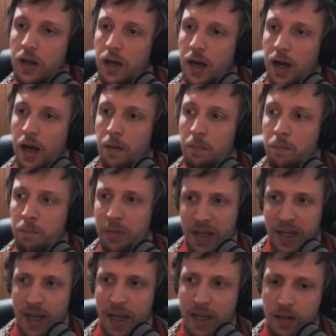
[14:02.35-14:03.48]
But
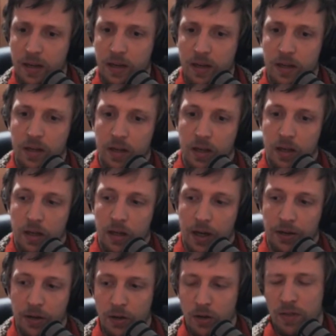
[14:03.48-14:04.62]
again, I
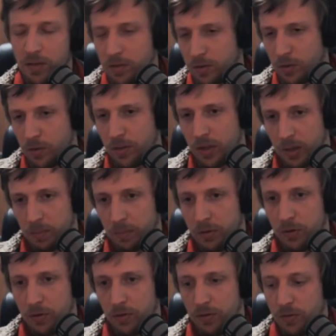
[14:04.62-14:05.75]
don't know if that's a good thing,
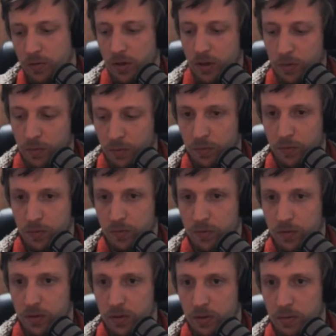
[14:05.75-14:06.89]
because if
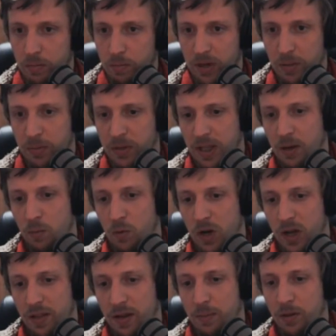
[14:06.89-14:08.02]
manipulate
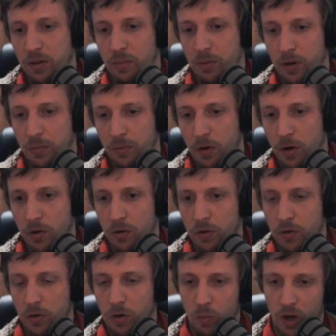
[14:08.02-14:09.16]
winds up on the bottom row
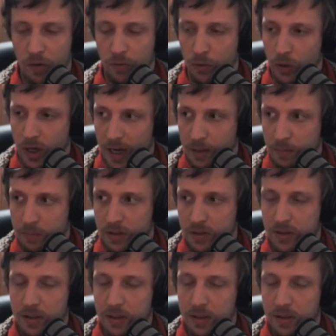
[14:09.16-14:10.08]
on one of your games,